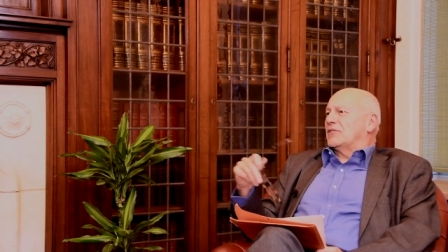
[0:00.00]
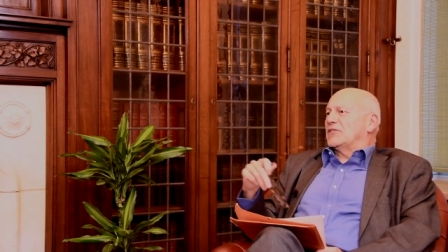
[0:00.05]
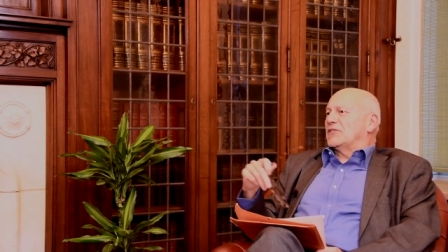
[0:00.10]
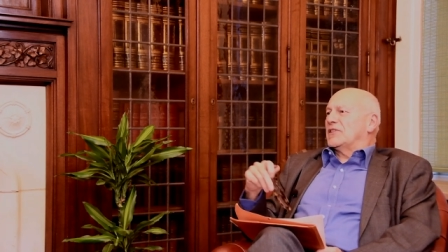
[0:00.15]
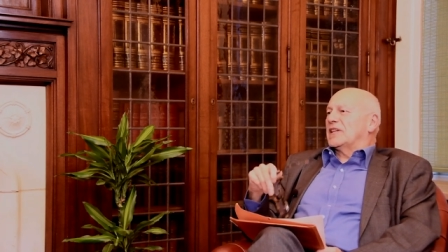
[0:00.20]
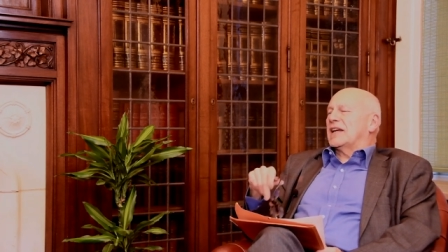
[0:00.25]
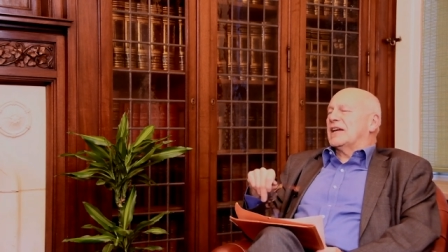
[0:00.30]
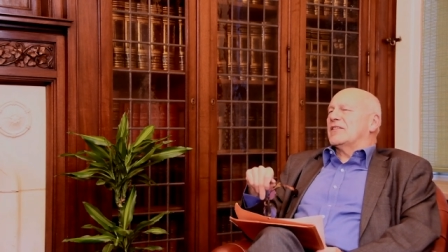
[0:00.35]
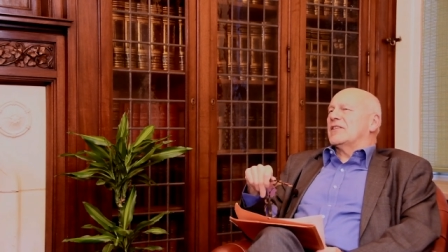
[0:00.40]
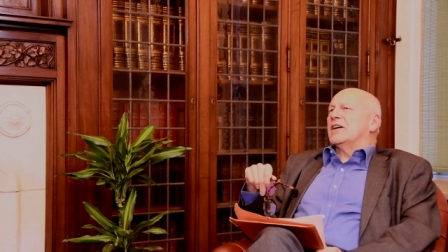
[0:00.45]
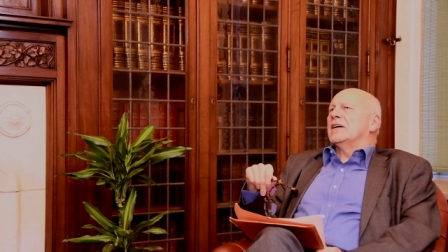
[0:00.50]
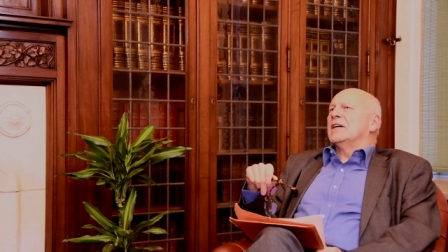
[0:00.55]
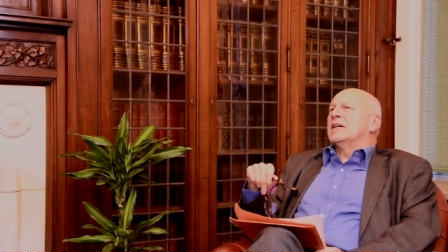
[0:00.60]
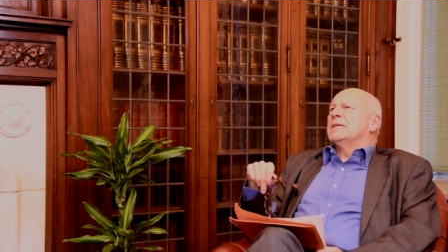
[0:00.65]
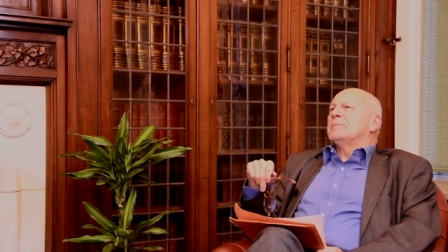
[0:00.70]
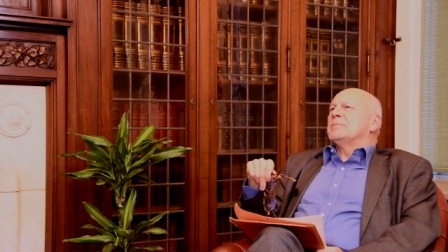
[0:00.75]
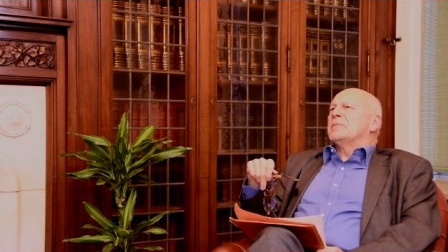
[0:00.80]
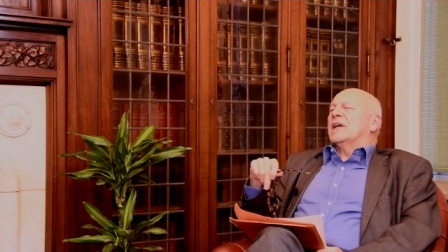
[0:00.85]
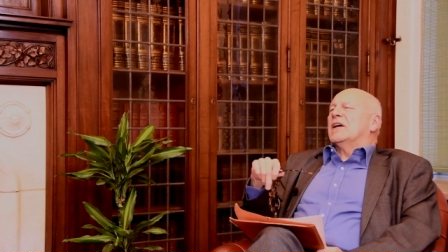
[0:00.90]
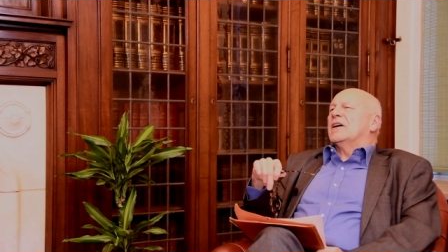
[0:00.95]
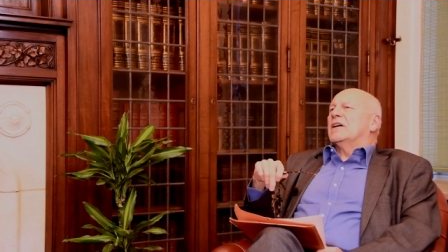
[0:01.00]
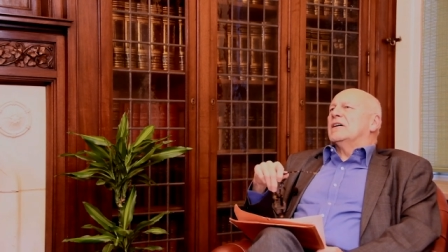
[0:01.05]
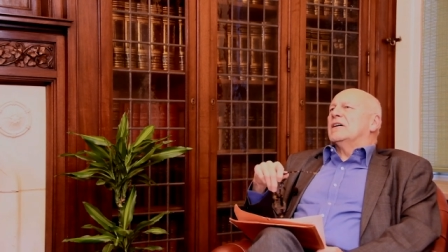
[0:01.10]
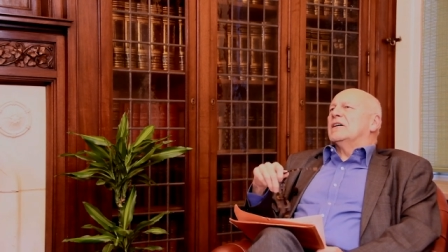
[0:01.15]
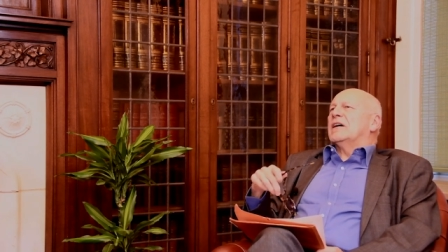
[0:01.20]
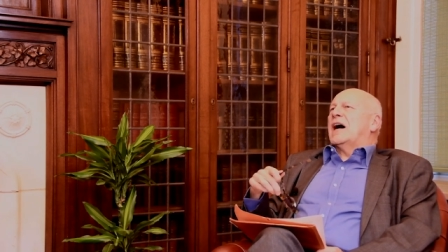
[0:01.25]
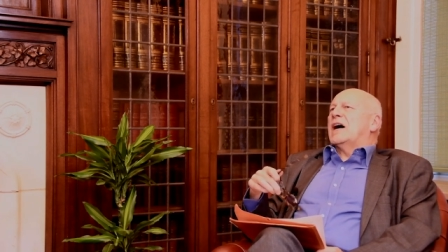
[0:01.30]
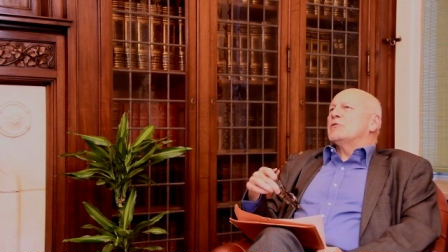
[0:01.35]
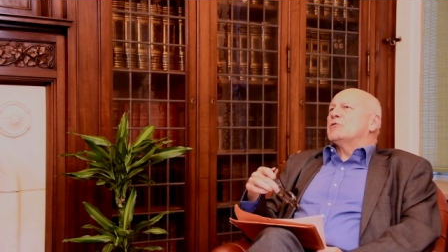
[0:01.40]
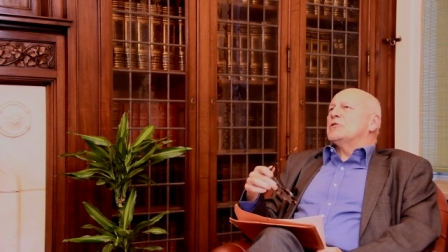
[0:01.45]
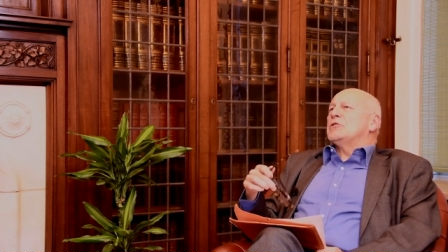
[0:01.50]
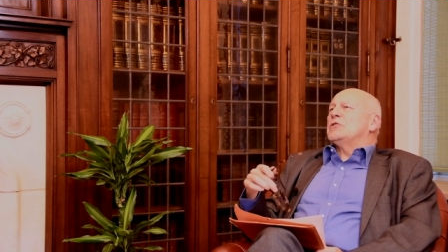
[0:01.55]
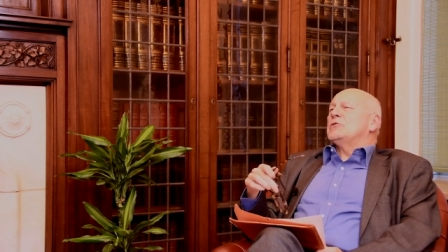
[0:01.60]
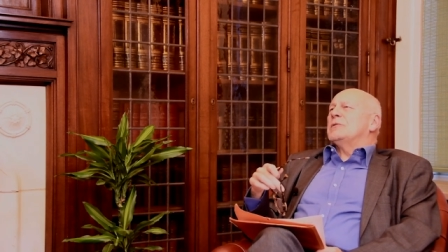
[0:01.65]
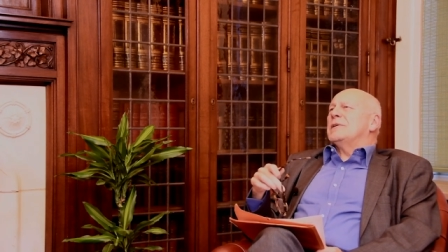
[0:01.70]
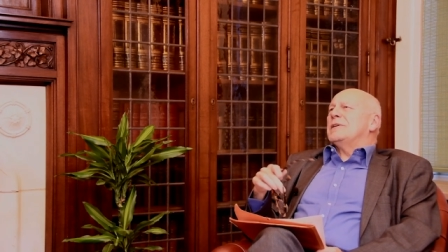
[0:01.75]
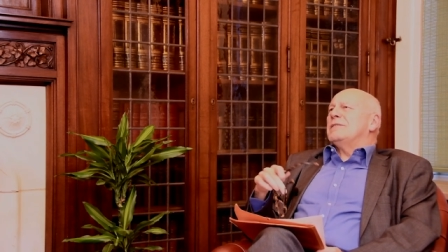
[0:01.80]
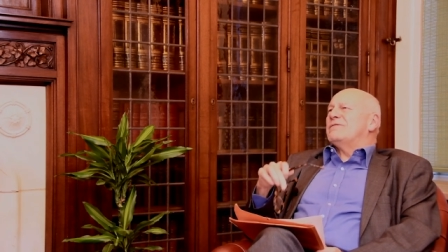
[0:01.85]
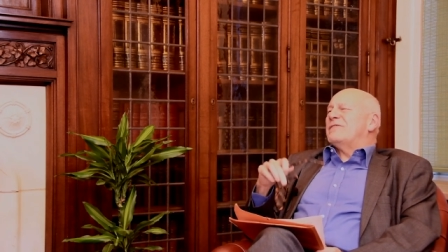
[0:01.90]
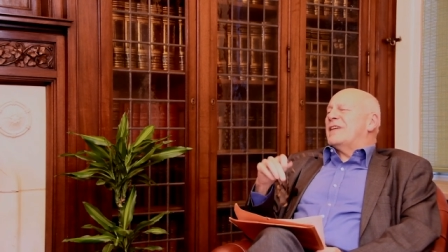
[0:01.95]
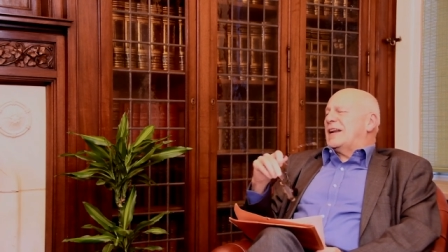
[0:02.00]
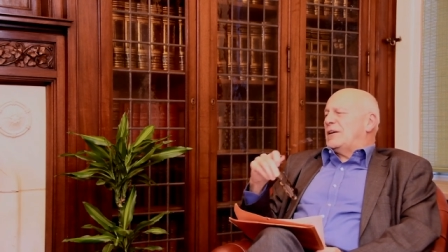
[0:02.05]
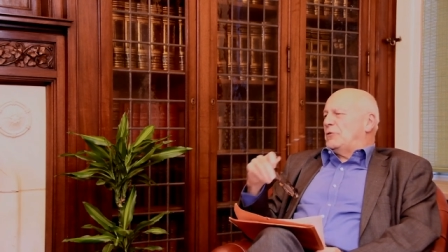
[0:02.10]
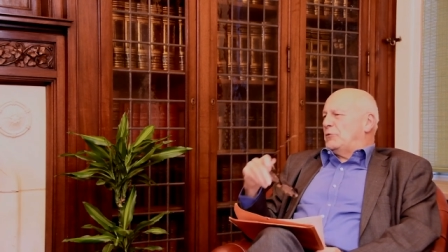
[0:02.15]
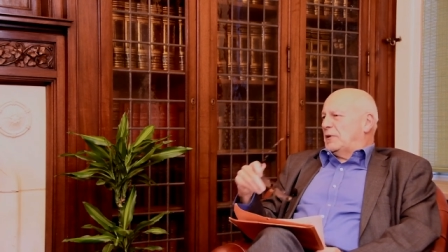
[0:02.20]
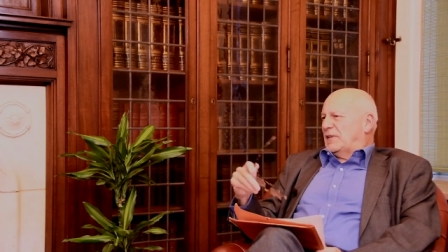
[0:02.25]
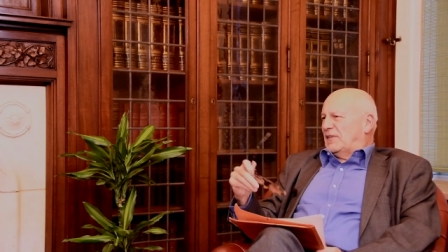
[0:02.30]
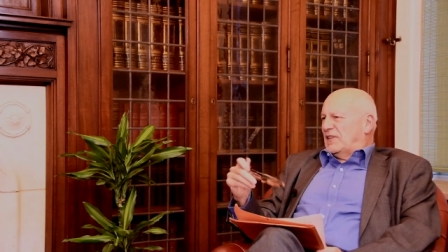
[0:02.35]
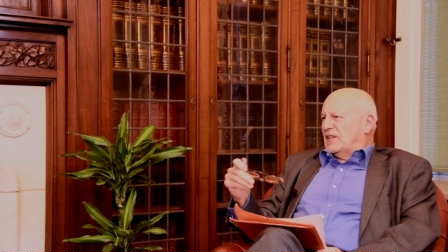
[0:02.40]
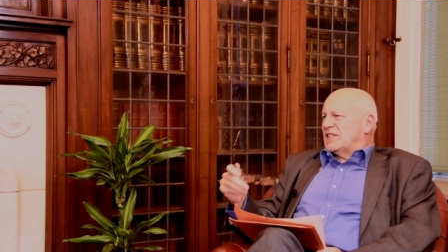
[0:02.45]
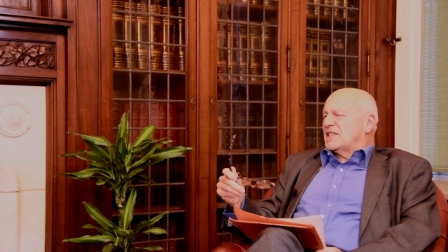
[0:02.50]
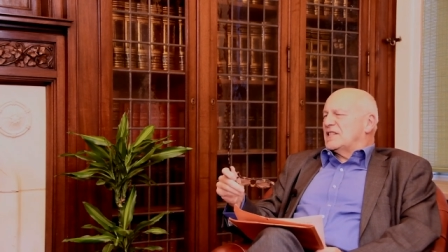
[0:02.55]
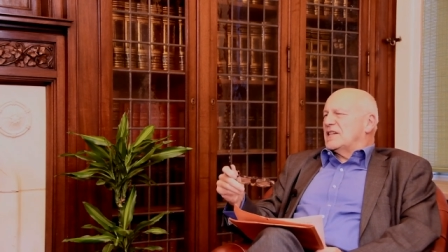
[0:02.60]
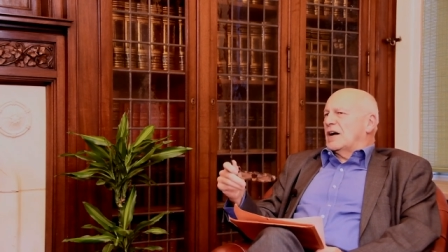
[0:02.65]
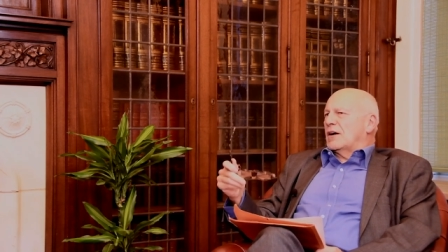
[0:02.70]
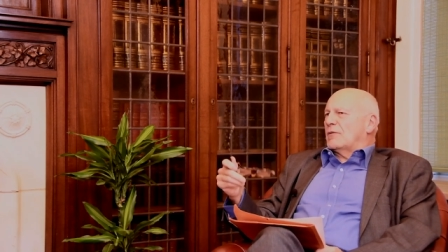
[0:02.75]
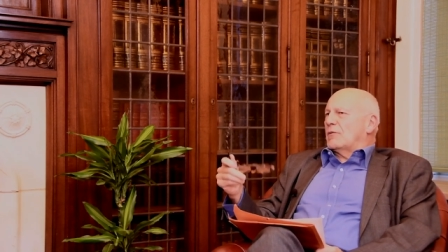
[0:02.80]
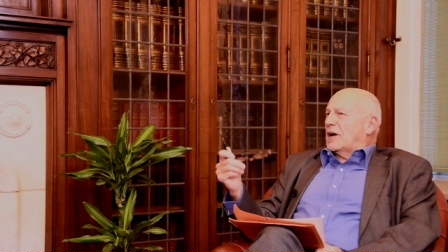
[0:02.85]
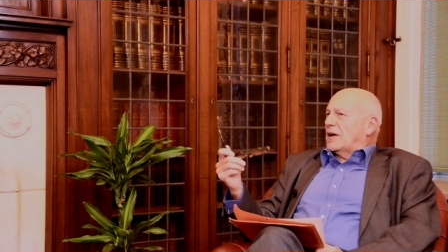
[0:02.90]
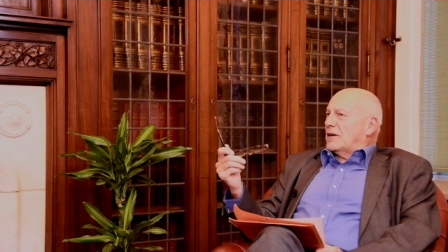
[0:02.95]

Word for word: done together, uh, how do you evaluate this now?